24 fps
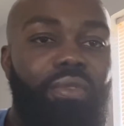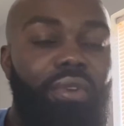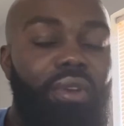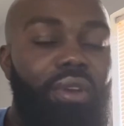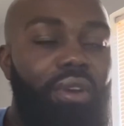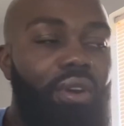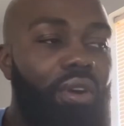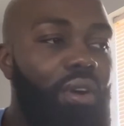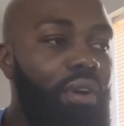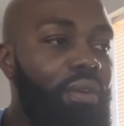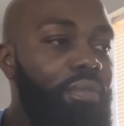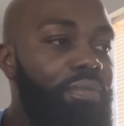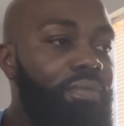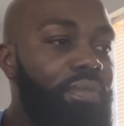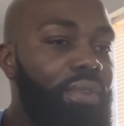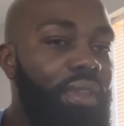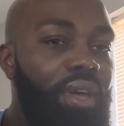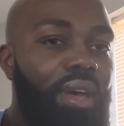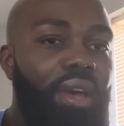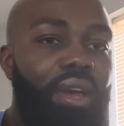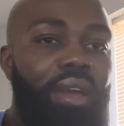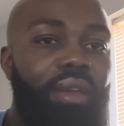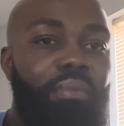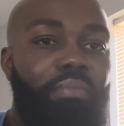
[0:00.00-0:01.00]

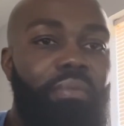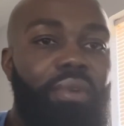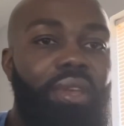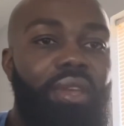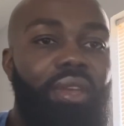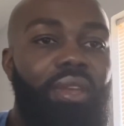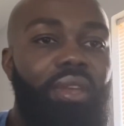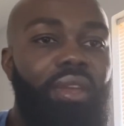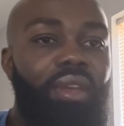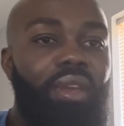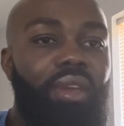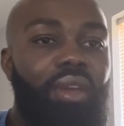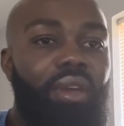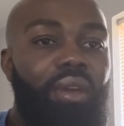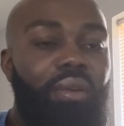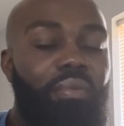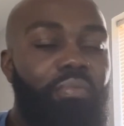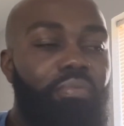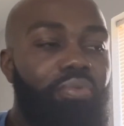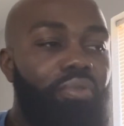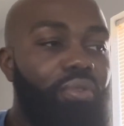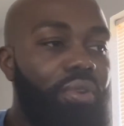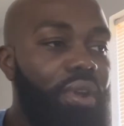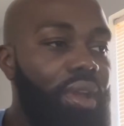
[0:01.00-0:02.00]
offline, me
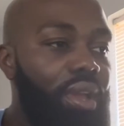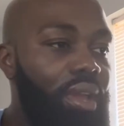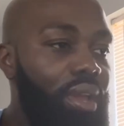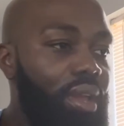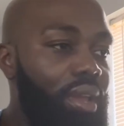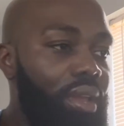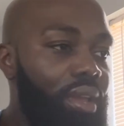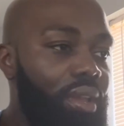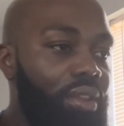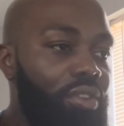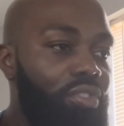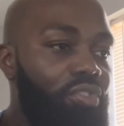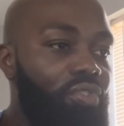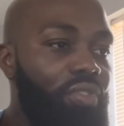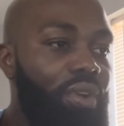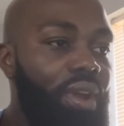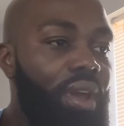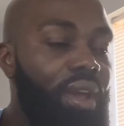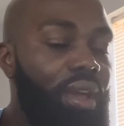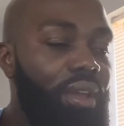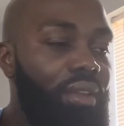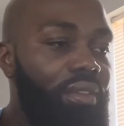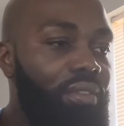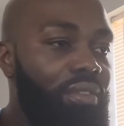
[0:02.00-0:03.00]
praying and
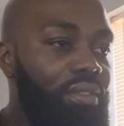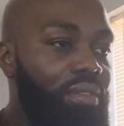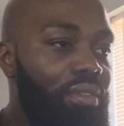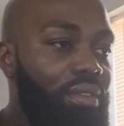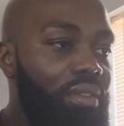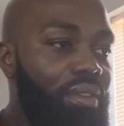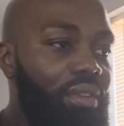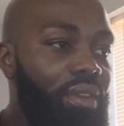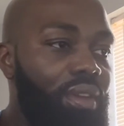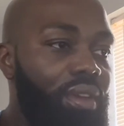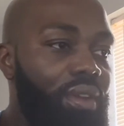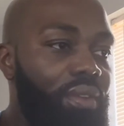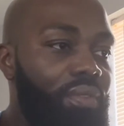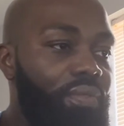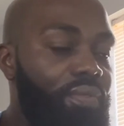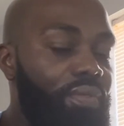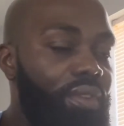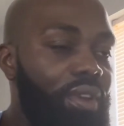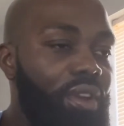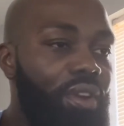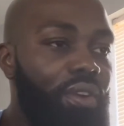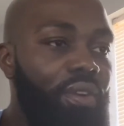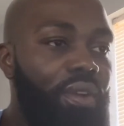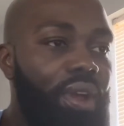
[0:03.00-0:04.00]
trying to
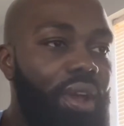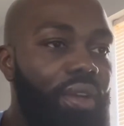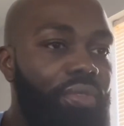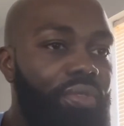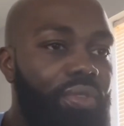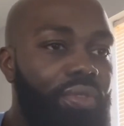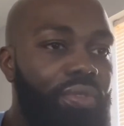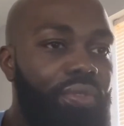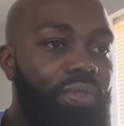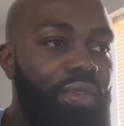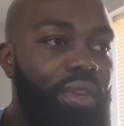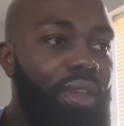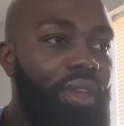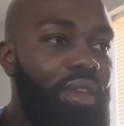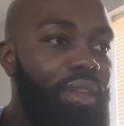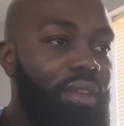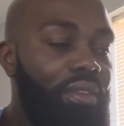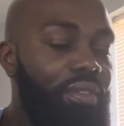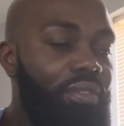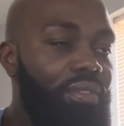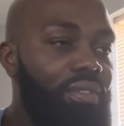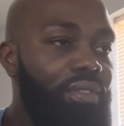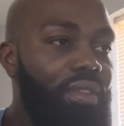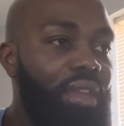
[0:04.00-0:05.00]
figure out the
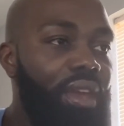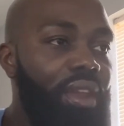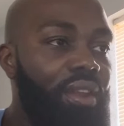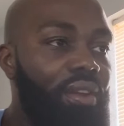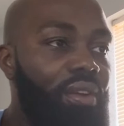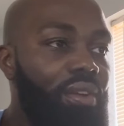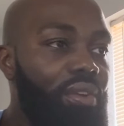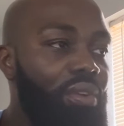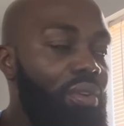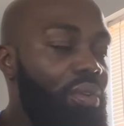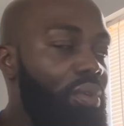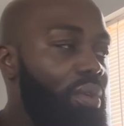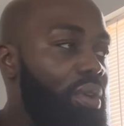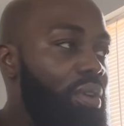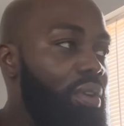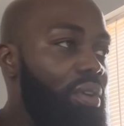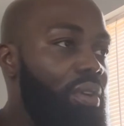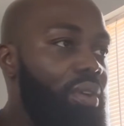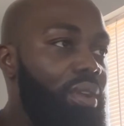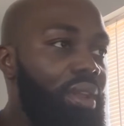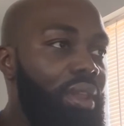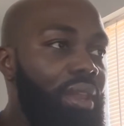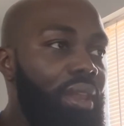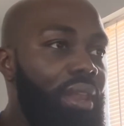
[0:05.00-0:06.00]
things that are going
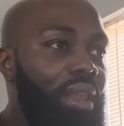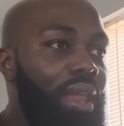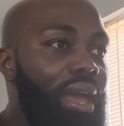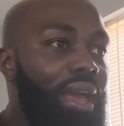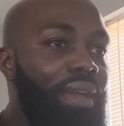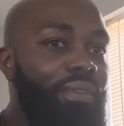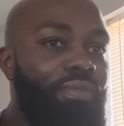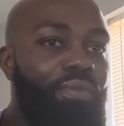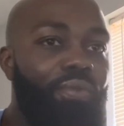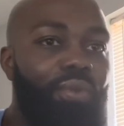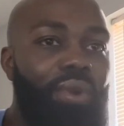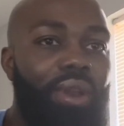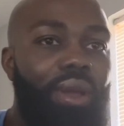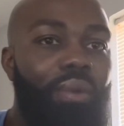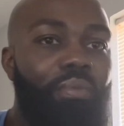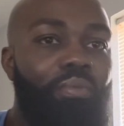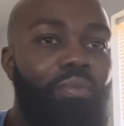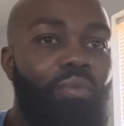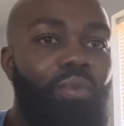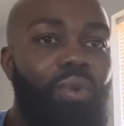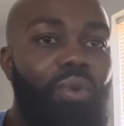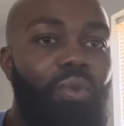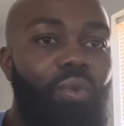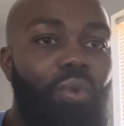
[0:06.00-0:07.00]
on in life when
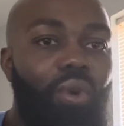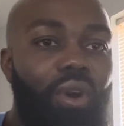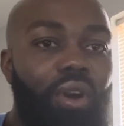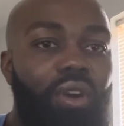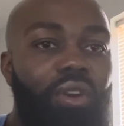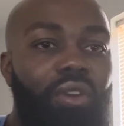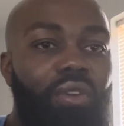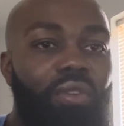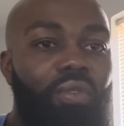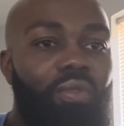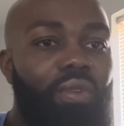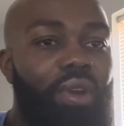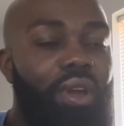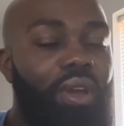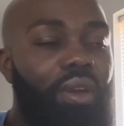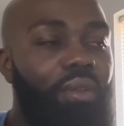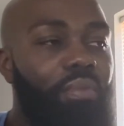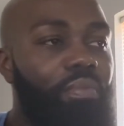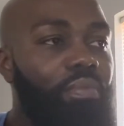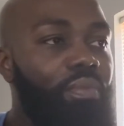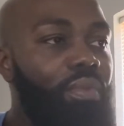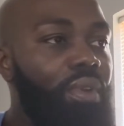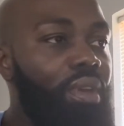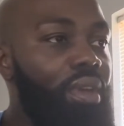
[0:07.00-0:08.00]
I'm walking
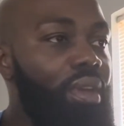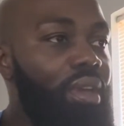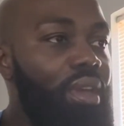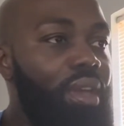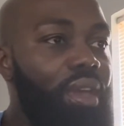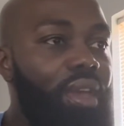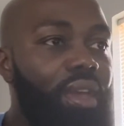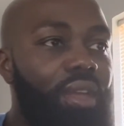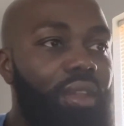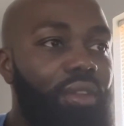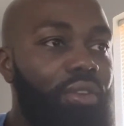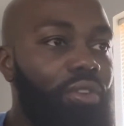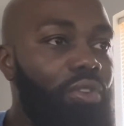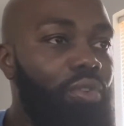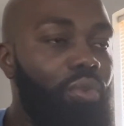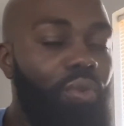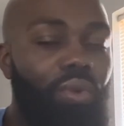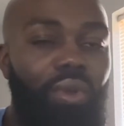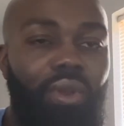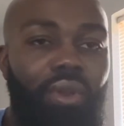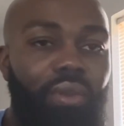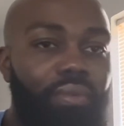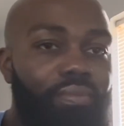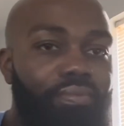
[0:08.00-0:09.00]
around and
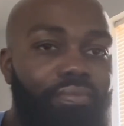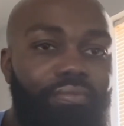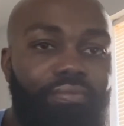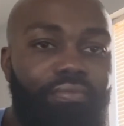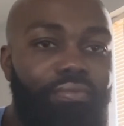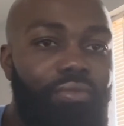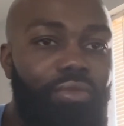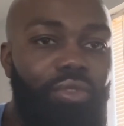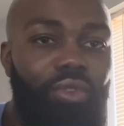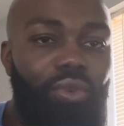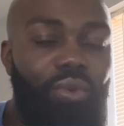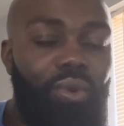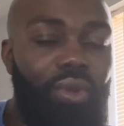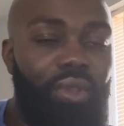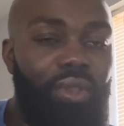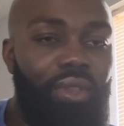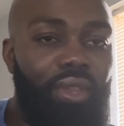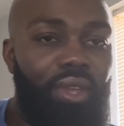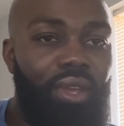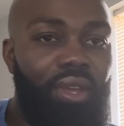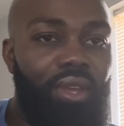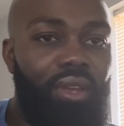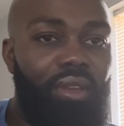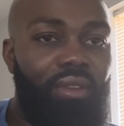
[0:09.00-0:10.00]
doing
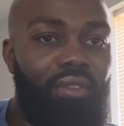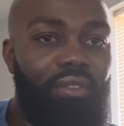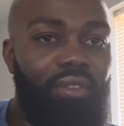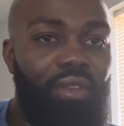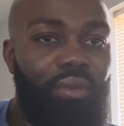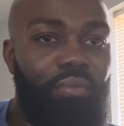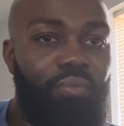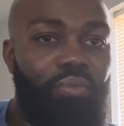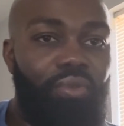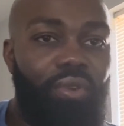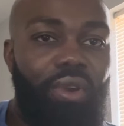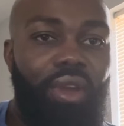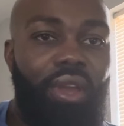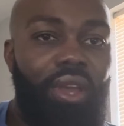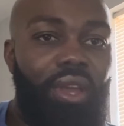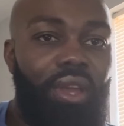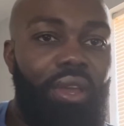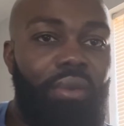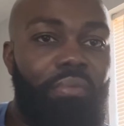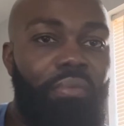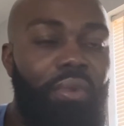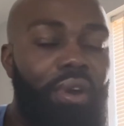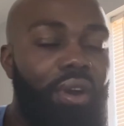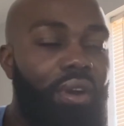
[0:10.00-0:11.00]
things and praying
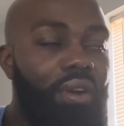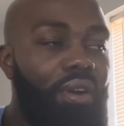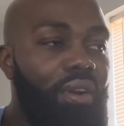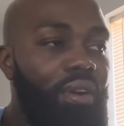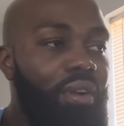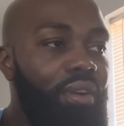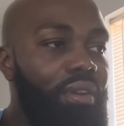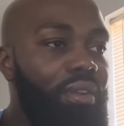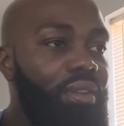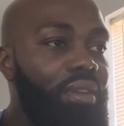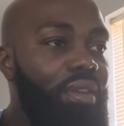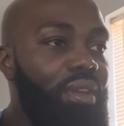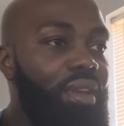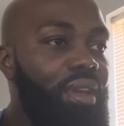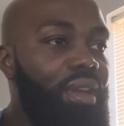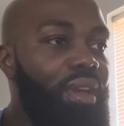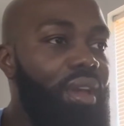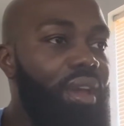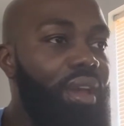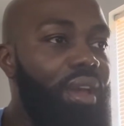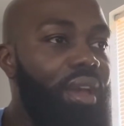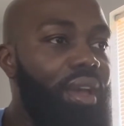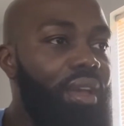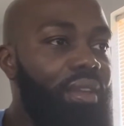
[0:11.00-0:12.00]
in my heart
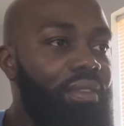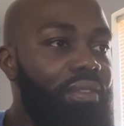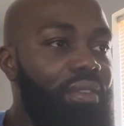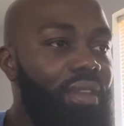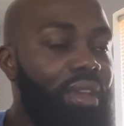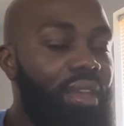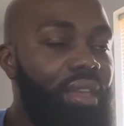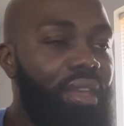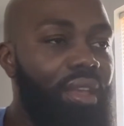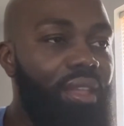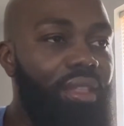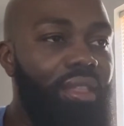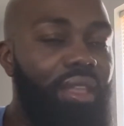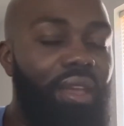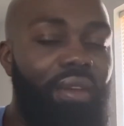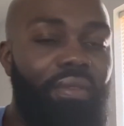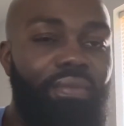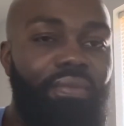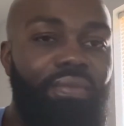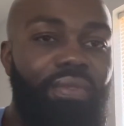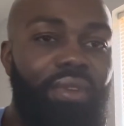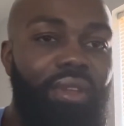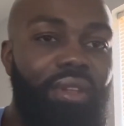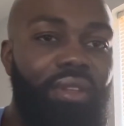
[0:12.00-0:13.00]
as I get that
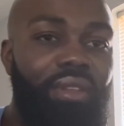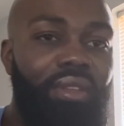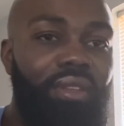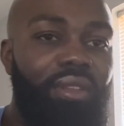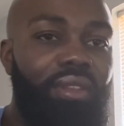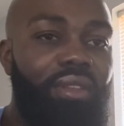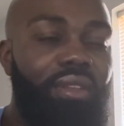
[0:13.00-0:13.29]
feeling.